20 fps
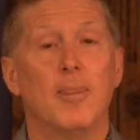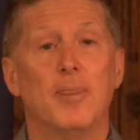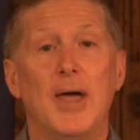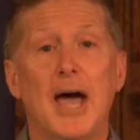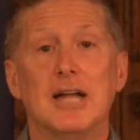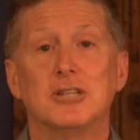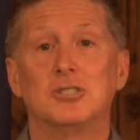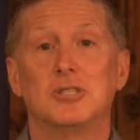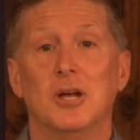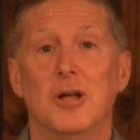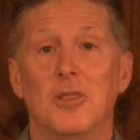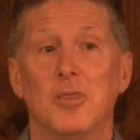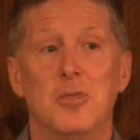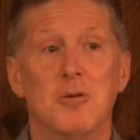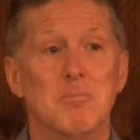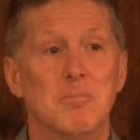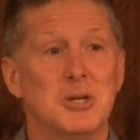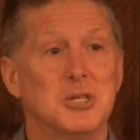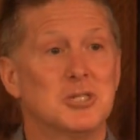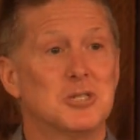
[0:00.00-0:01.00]
That's
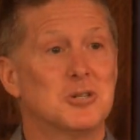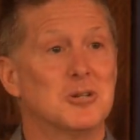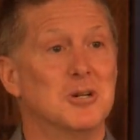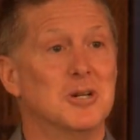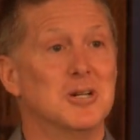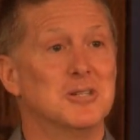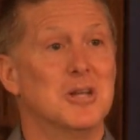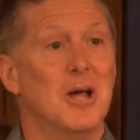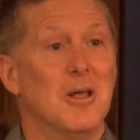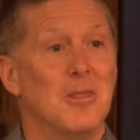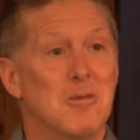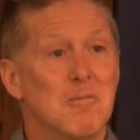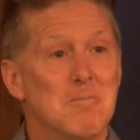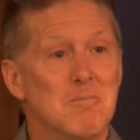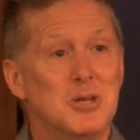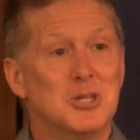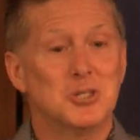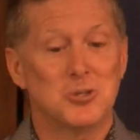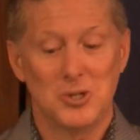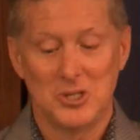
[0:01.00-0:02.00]
the mysteries
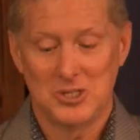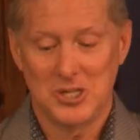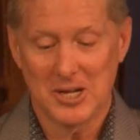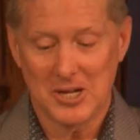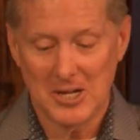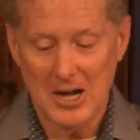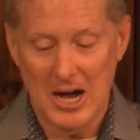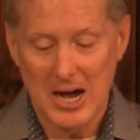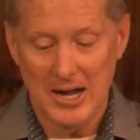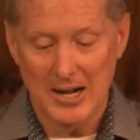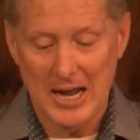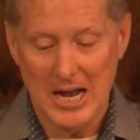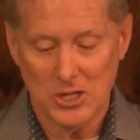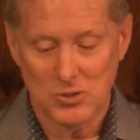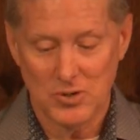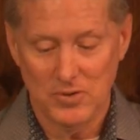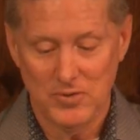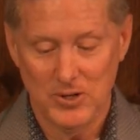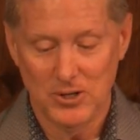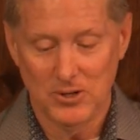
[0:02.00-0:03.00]
that God
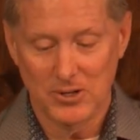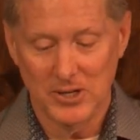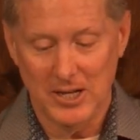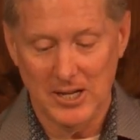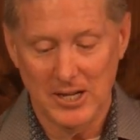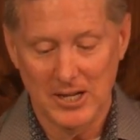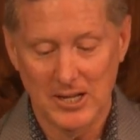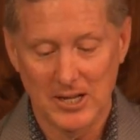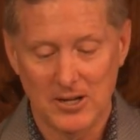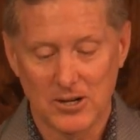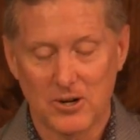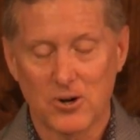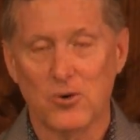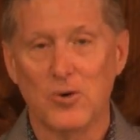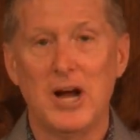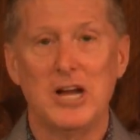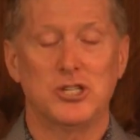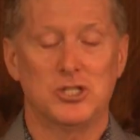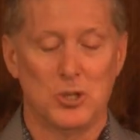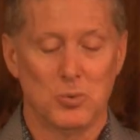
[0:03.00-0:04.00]
has revealed in
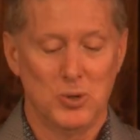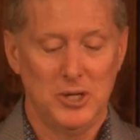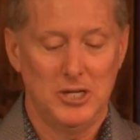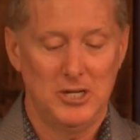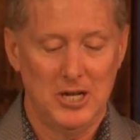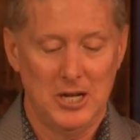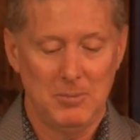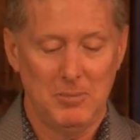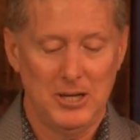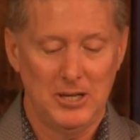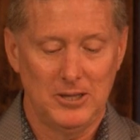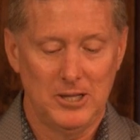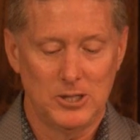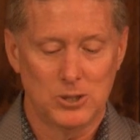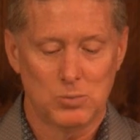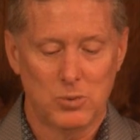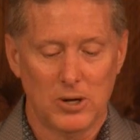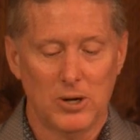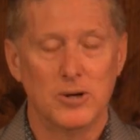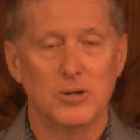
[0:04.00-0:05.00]
Christ, the redeeming
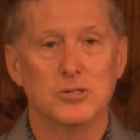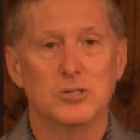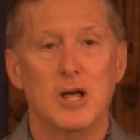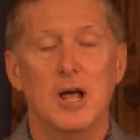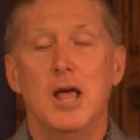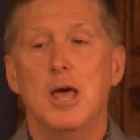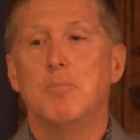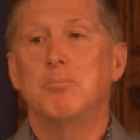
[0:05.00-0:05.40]
these words.